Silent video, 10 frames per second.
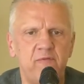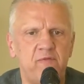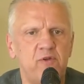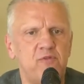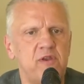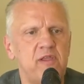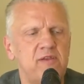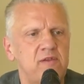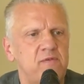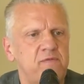haven't felt the
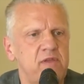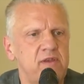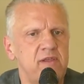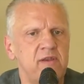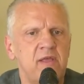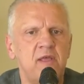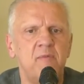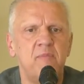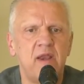need to defend it. Yep.